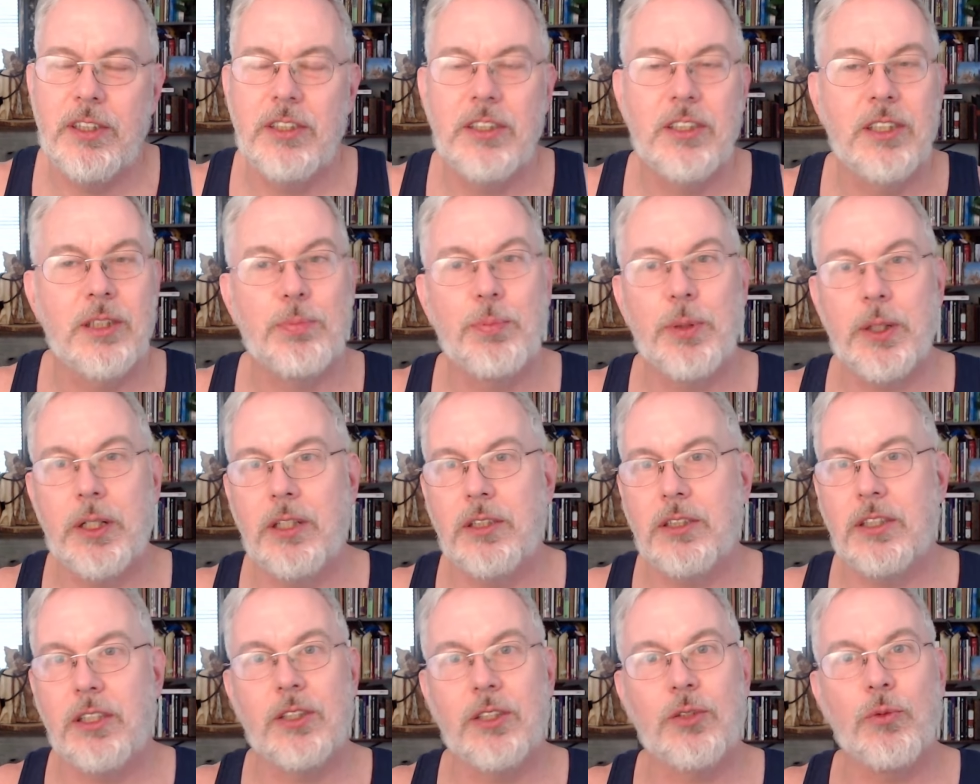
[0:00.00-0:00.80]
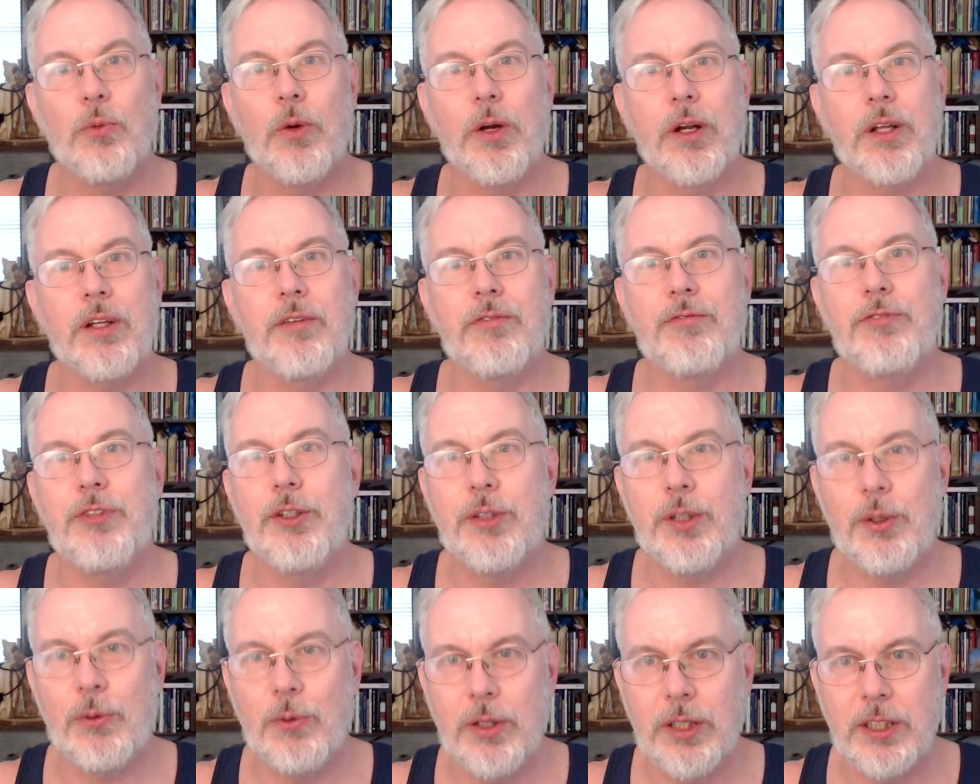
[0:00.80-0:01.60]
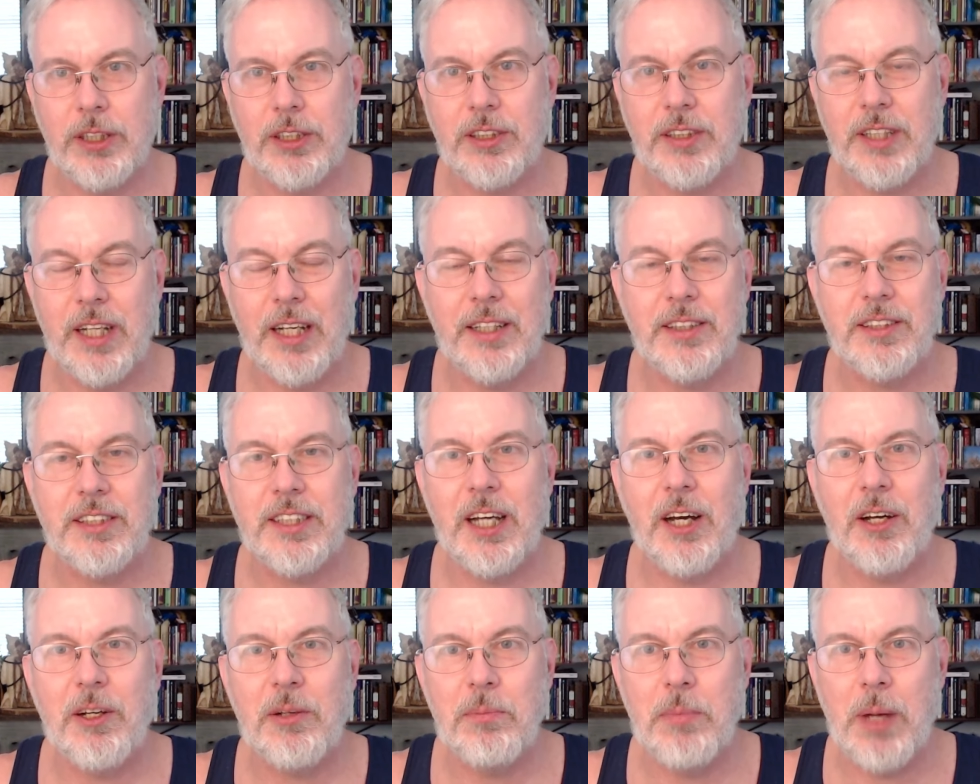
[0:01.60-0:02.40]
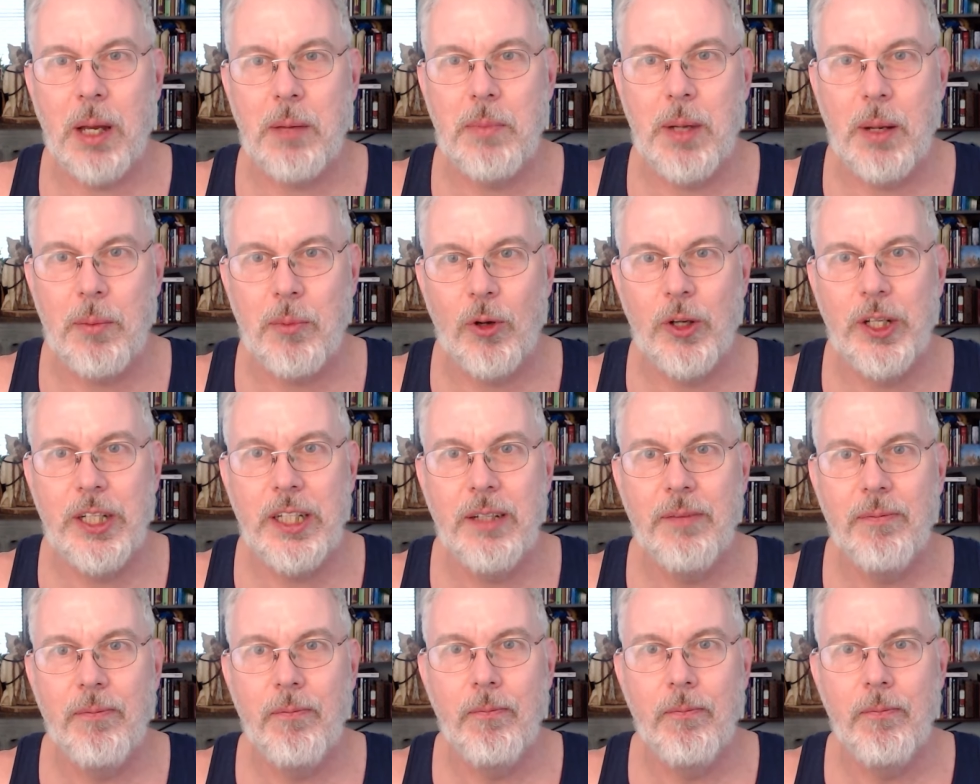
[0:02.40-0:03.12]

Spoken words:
is just because it's one of the few that really stands out in my memory.